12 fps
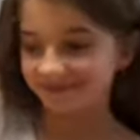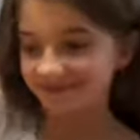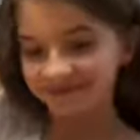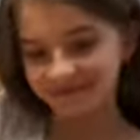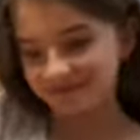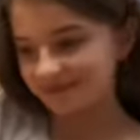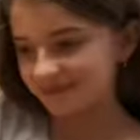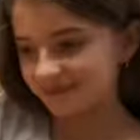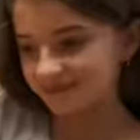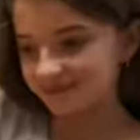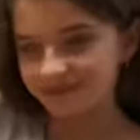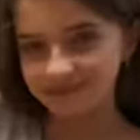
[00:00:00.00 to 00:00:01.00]
the
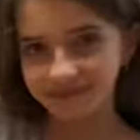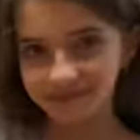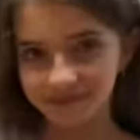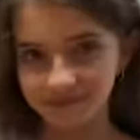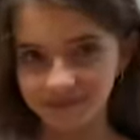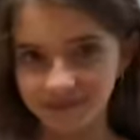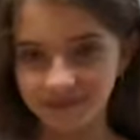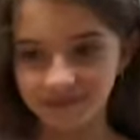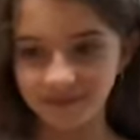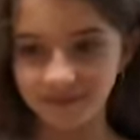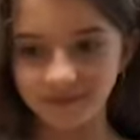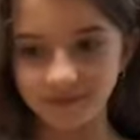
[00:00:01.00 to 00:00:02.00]

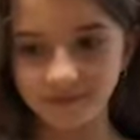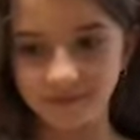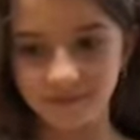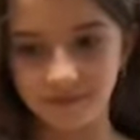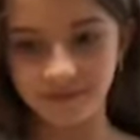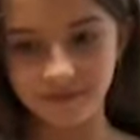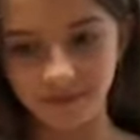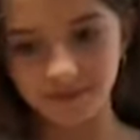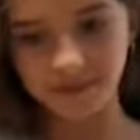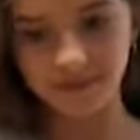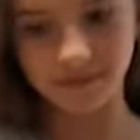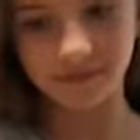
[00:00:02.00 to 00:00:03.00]
Jello into
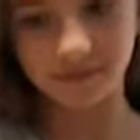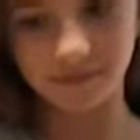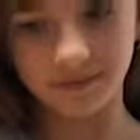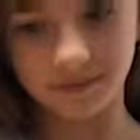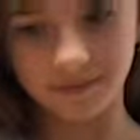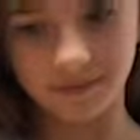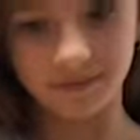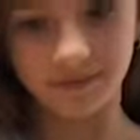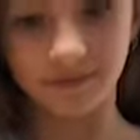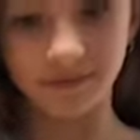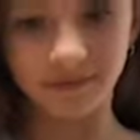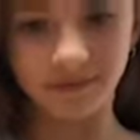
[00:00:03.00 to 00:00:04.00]
the jar
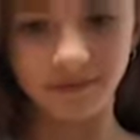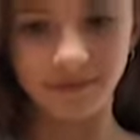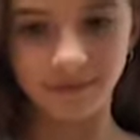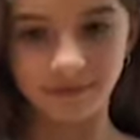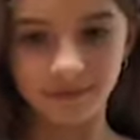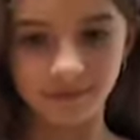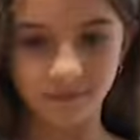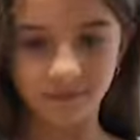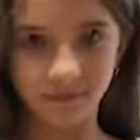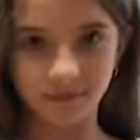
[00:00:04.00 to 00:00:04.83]
with,